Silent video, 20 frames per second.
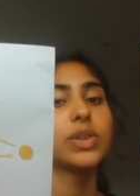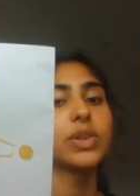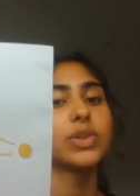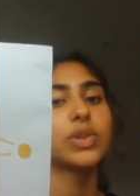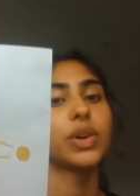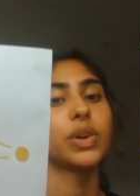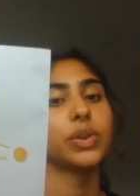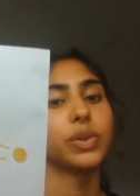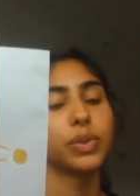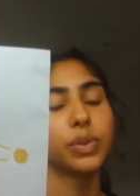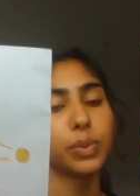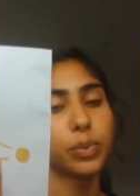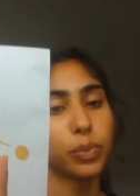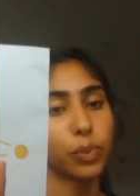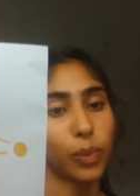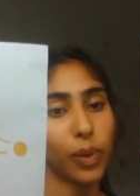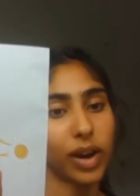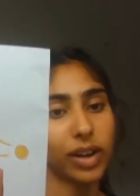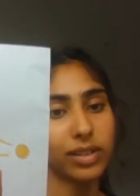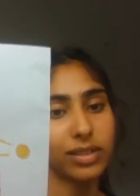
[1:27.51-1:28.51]
So,
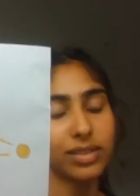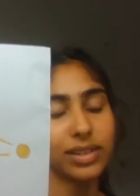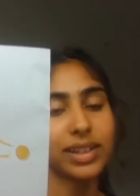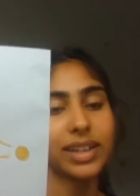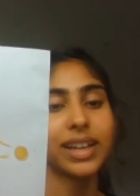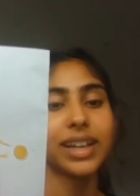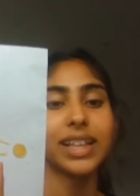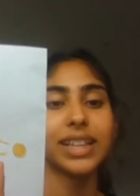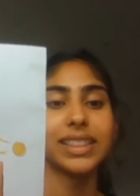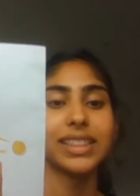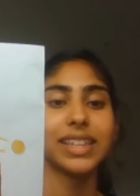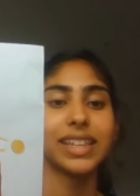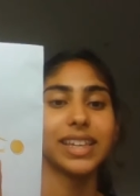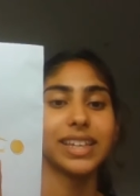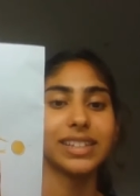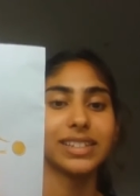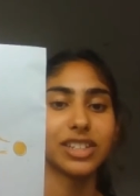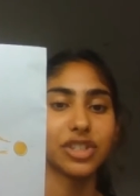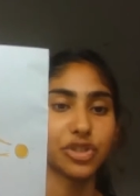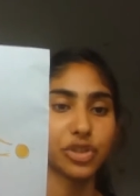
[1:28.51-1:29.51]
one,
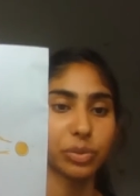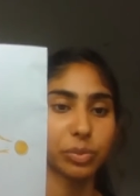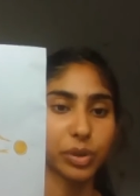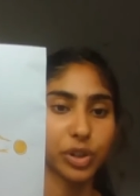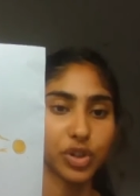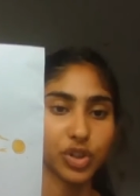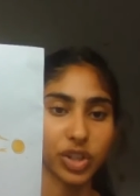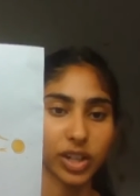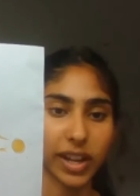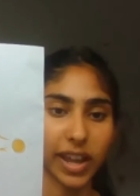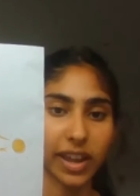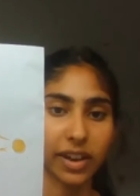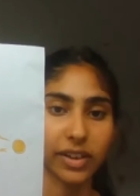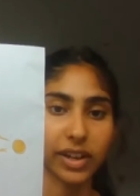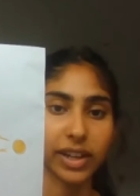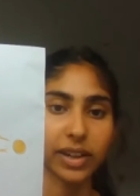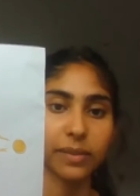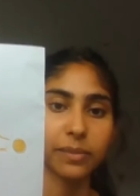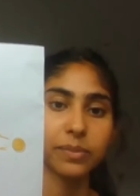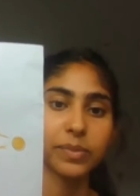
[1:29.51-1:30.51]
the distribution
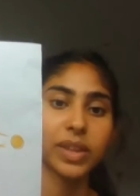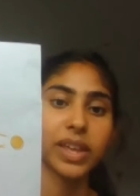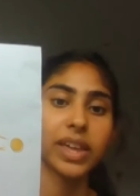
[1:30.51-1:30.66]
area.